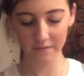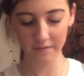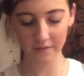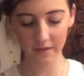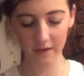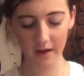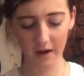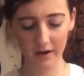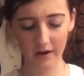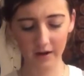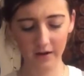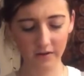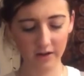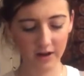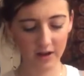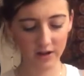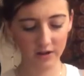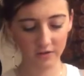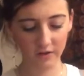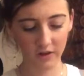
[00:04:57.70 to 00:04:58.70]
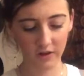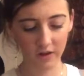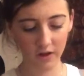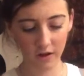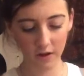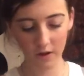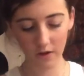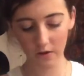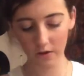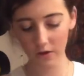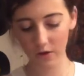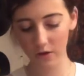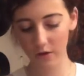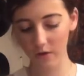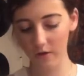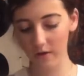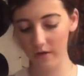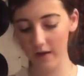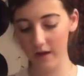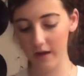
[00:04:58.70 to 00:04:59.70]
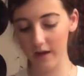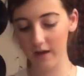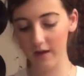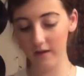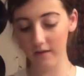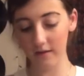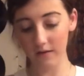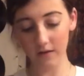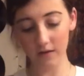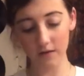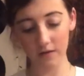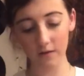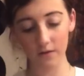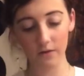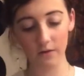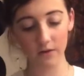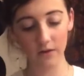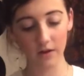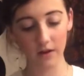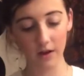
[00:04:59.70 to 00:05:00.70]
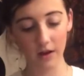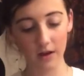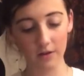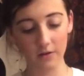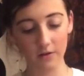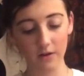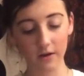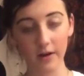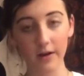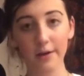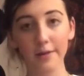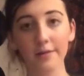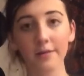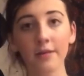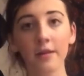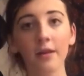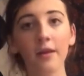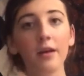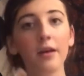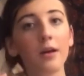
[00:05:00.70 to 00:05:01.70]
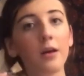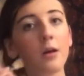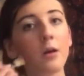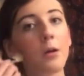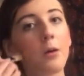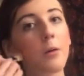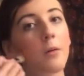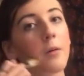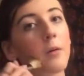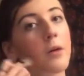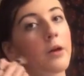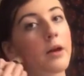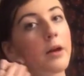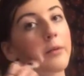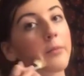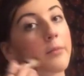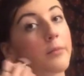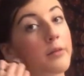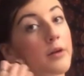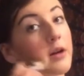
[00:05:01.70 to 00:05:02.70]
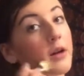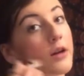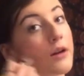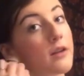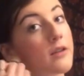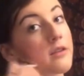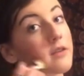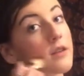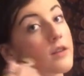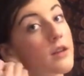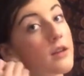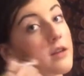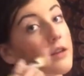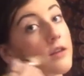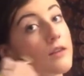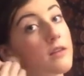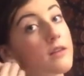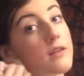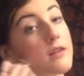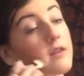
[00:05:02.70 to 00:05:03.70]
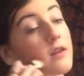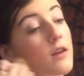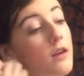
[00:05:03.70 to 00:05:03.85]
I don't actually really know who that is, I'm not gonna lie to you guys, but it